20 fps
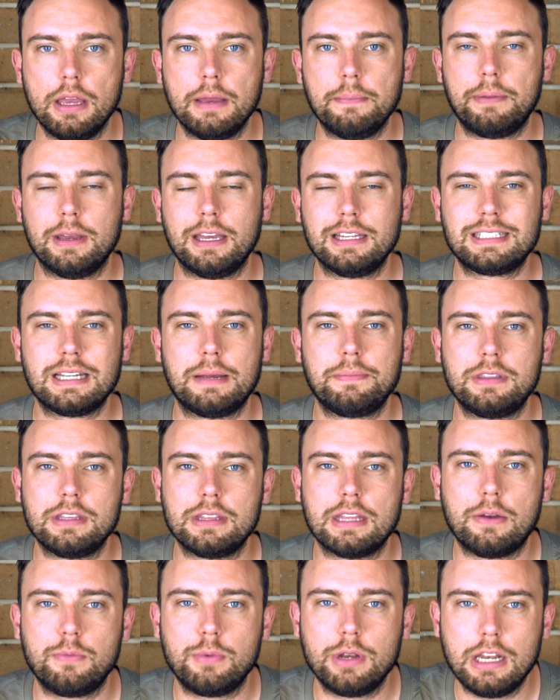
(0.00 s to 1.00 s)
but something
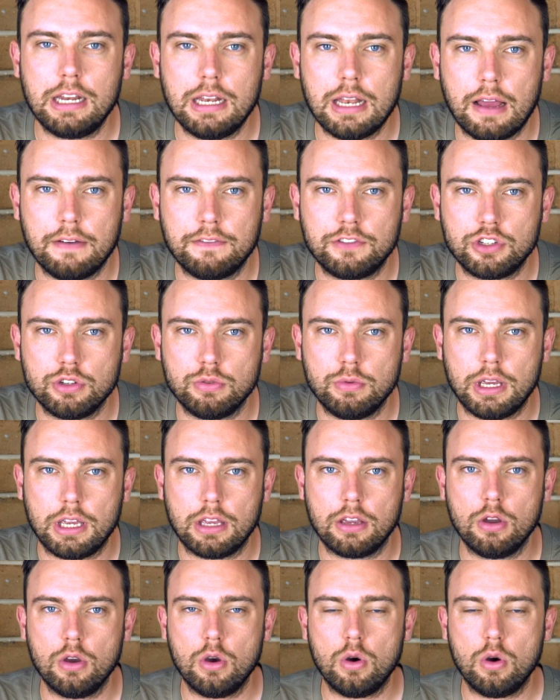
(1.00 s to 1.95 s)
they really love doing.